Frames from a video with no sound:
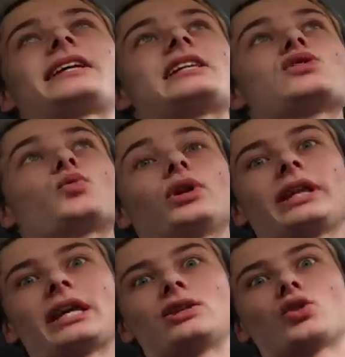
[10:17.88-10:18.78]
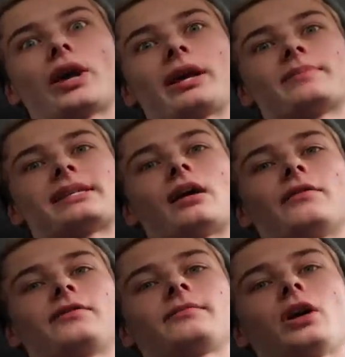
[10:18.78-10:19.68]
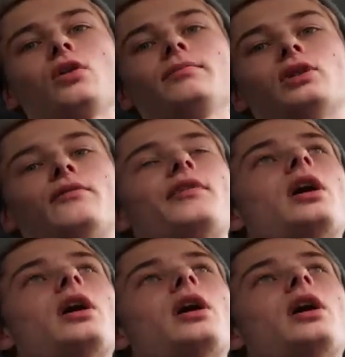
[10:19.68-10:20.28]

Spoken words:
He's really enjoying himself. Oh, don't